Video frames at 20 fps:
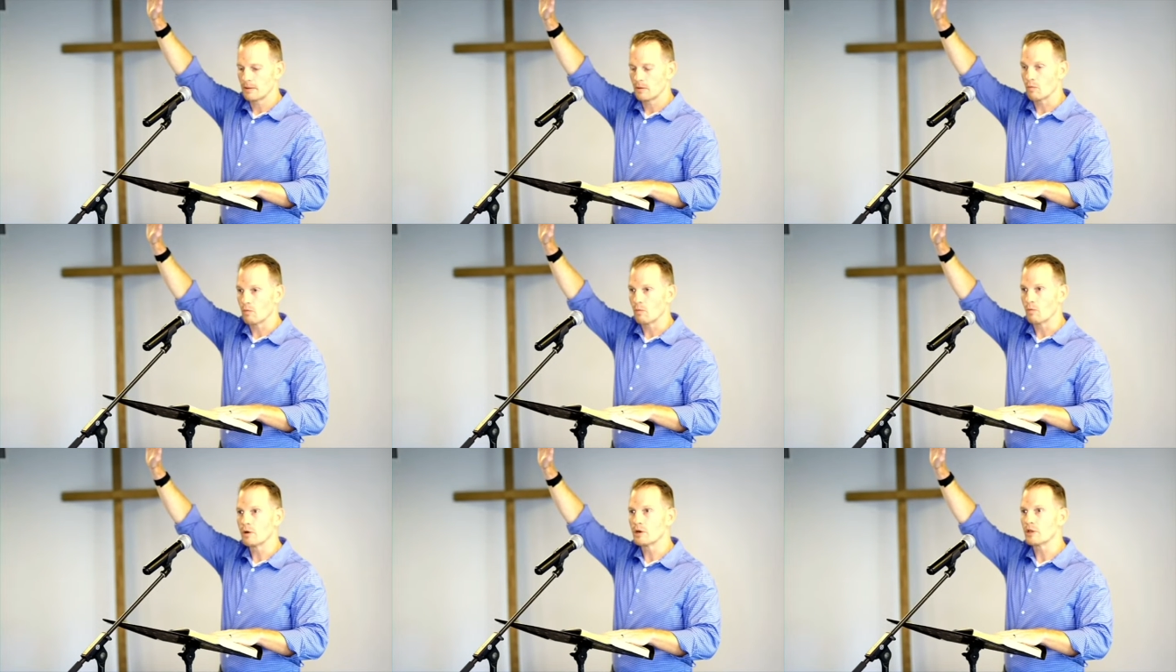
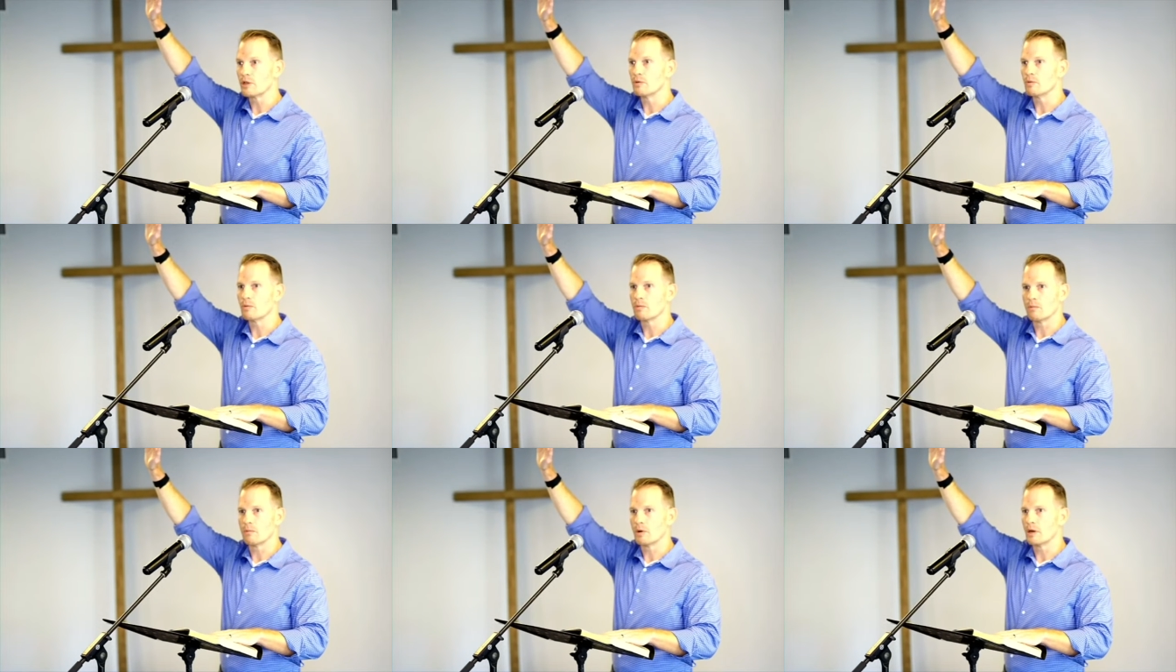What, do you,
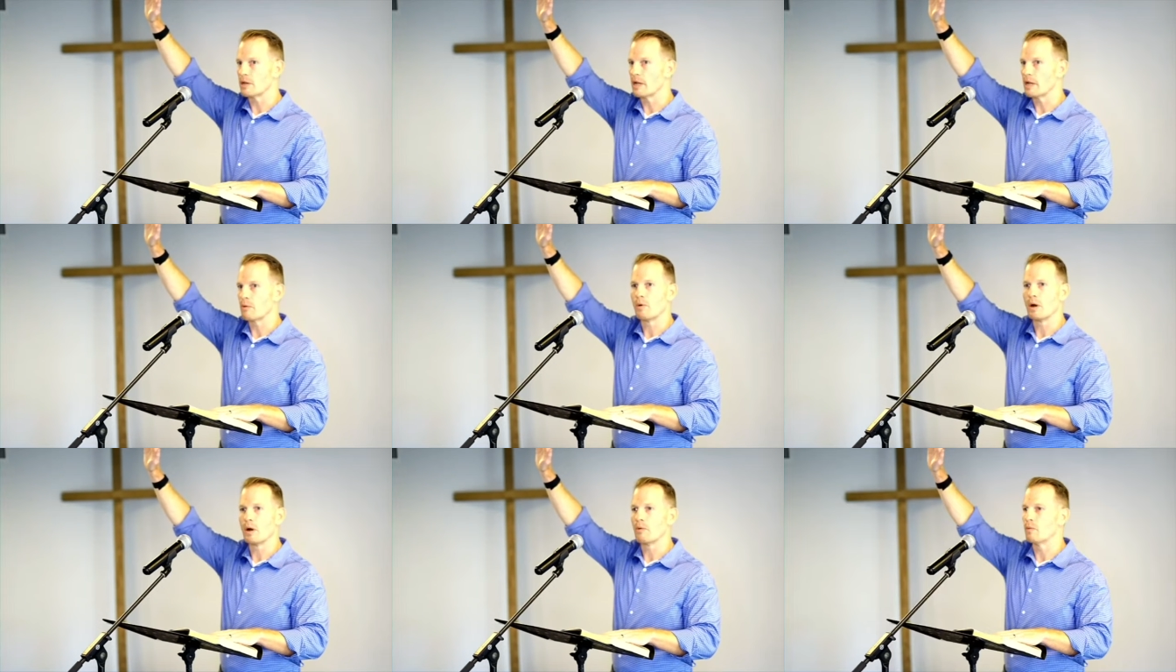what,
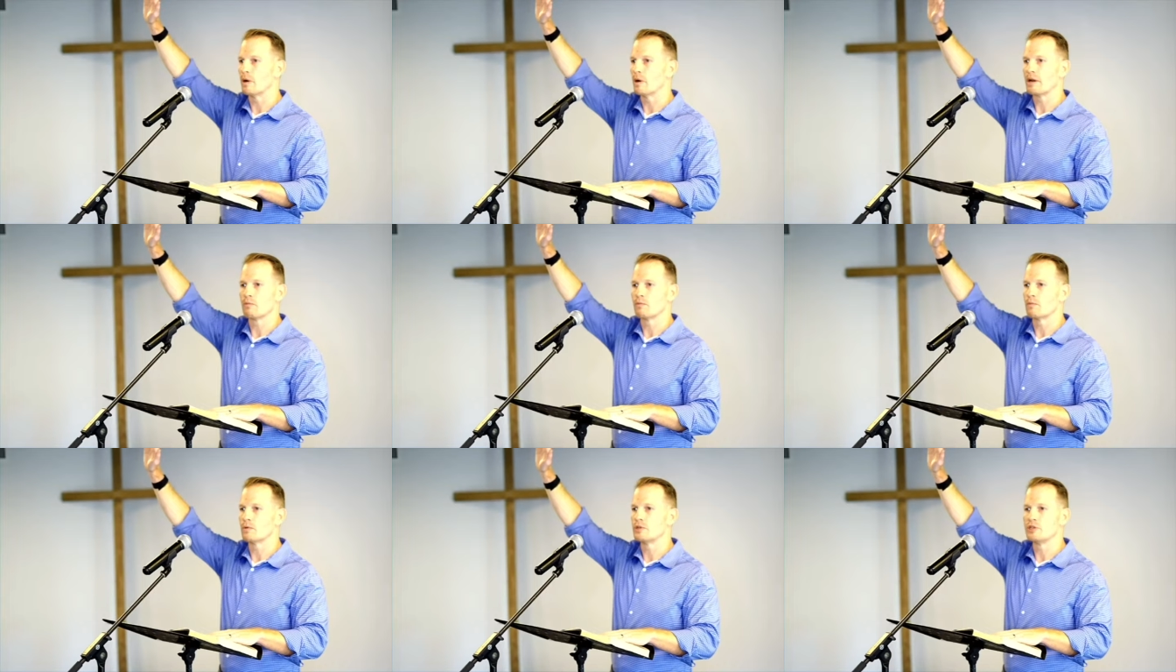what
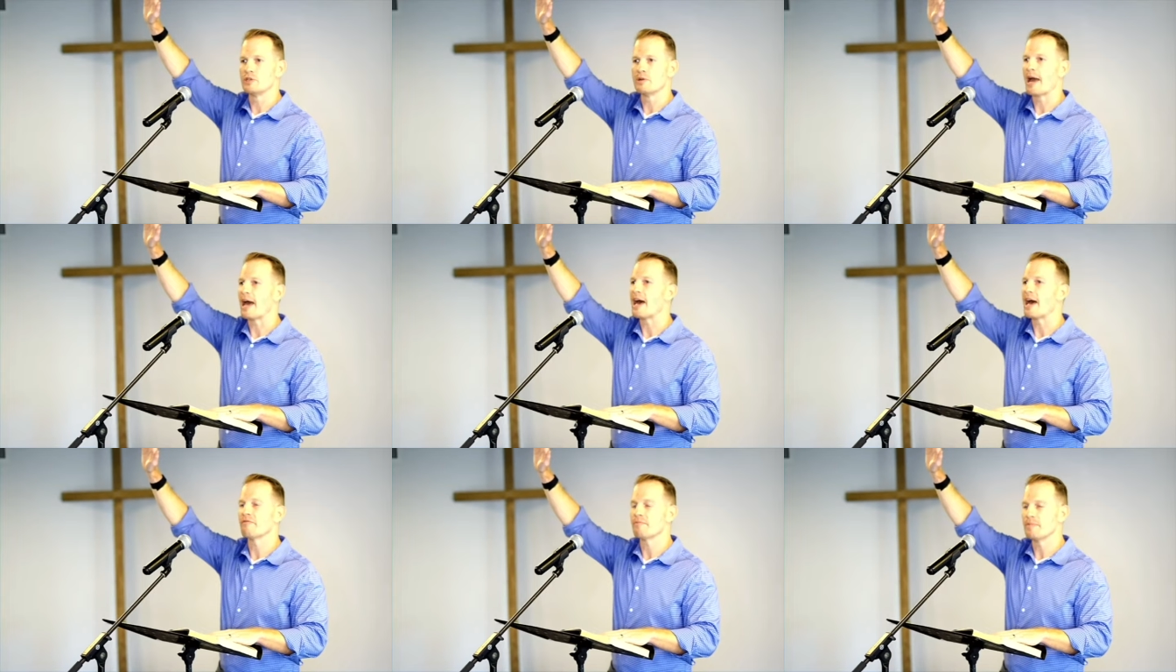would you
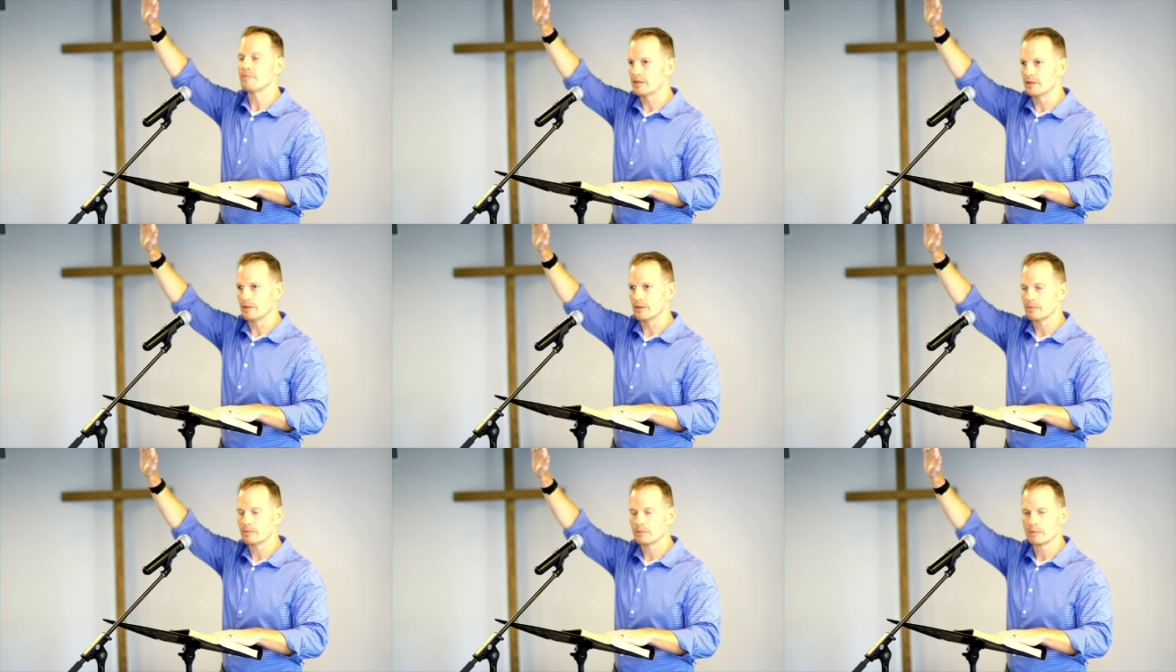have me do?